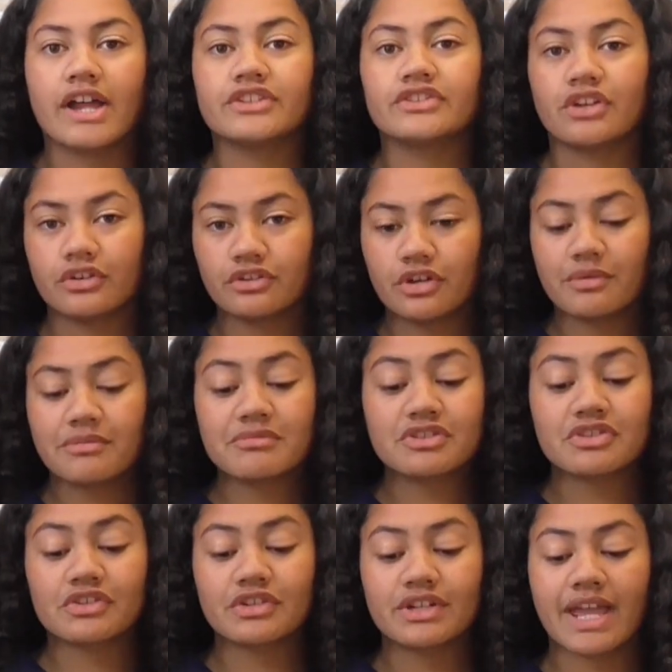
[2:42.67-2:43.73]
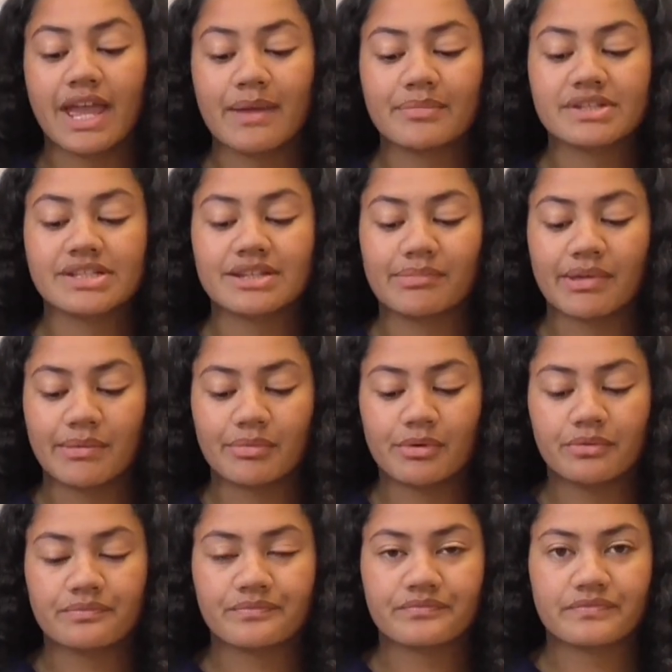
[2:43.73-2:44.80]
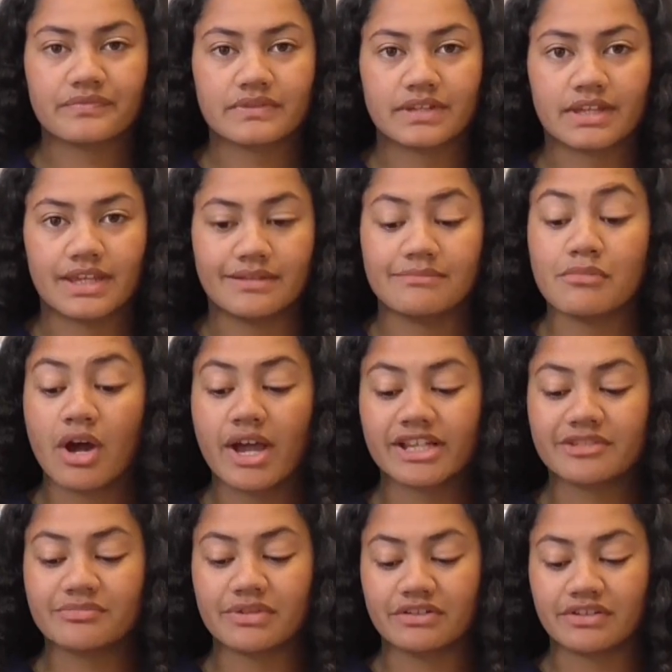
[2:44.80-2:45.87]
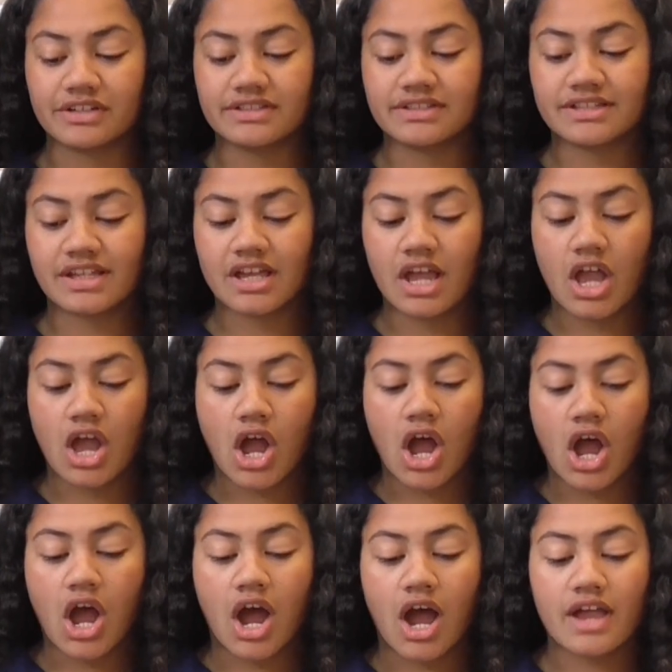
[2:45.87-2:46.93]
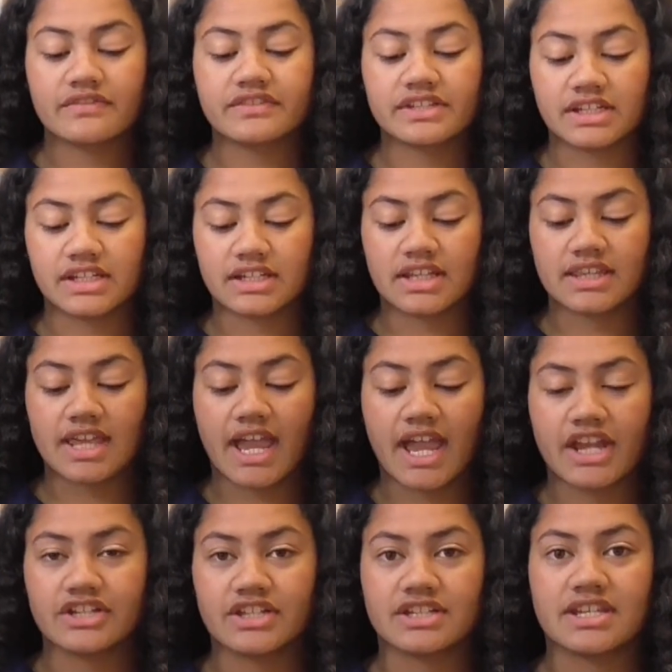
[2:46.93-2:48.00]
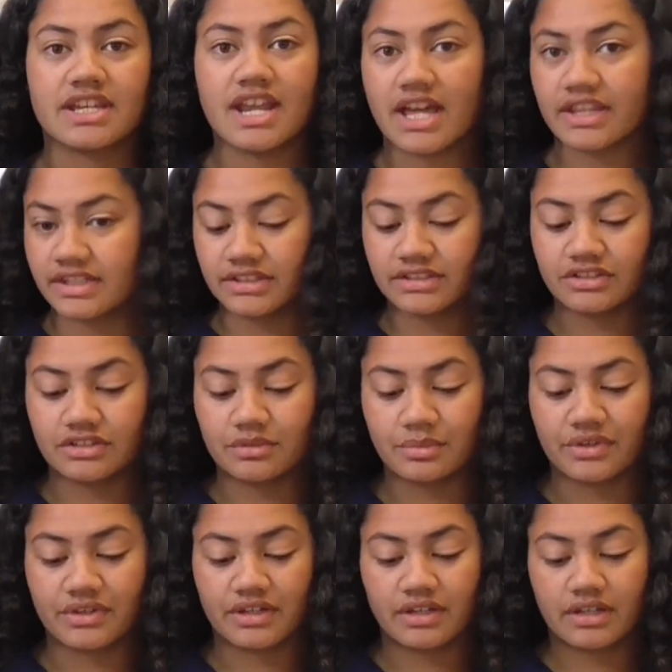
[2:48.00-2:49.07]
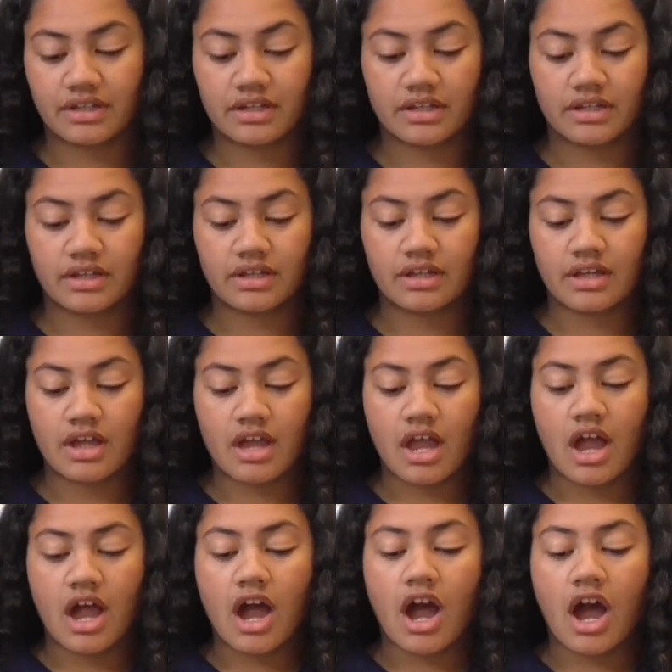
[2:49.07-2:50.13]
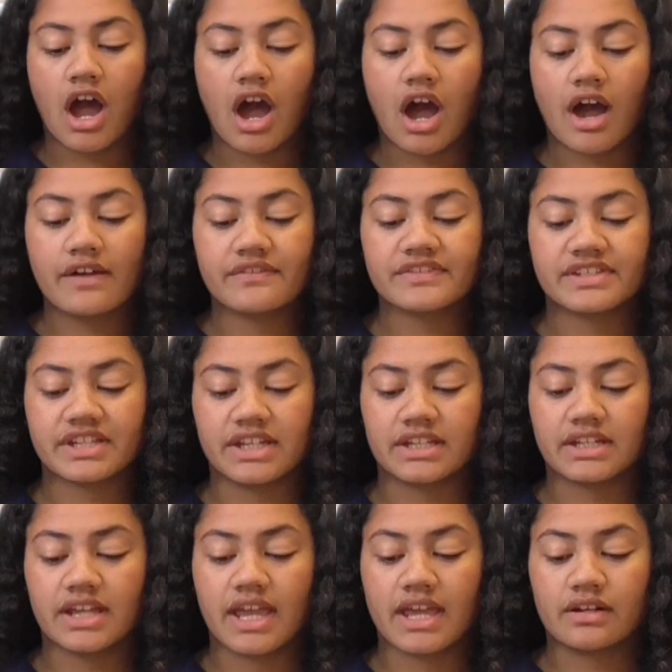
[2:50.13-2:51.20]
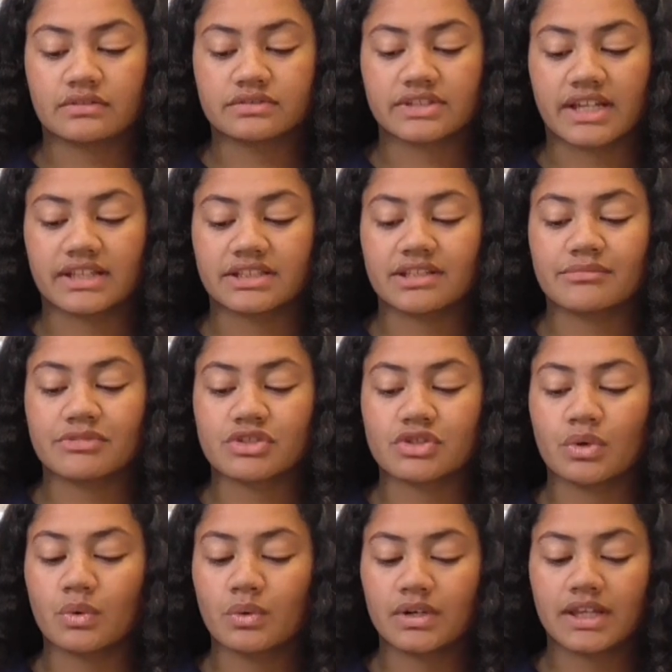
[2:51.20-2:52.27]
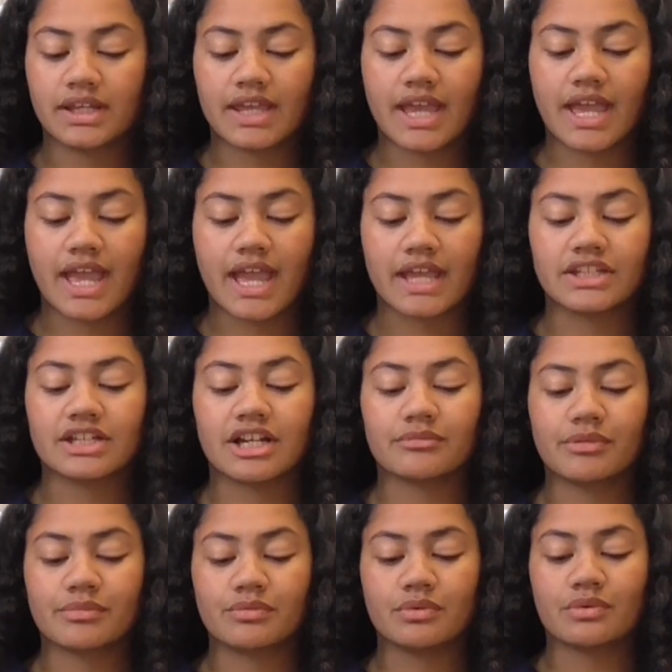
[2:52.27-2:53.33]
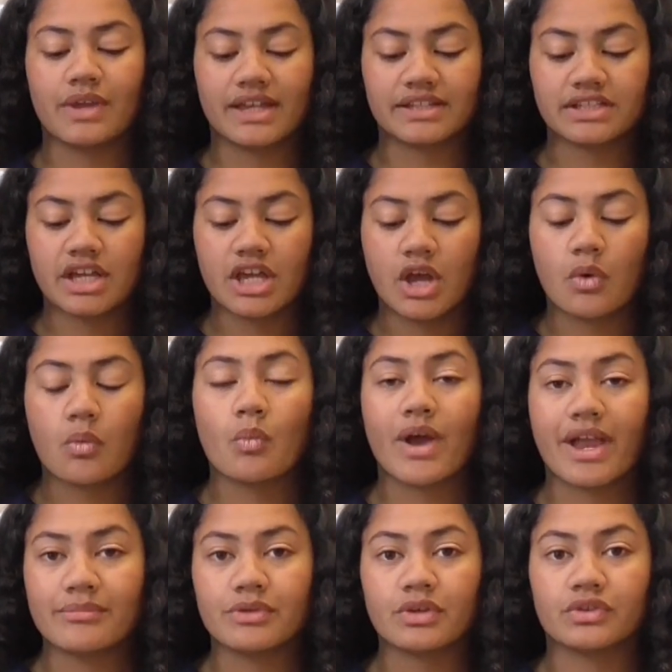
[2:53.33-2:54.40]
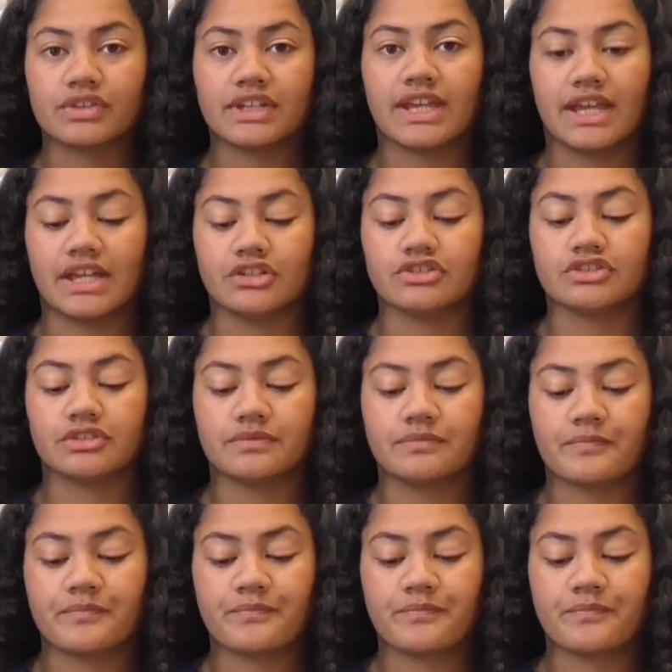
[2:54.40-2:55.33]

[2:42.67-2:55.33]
I don't know when maturity happens to people. In my experience, I've seen that age has nothing to do with it. I've seen adults act immaturely and young people who act way beyond the age.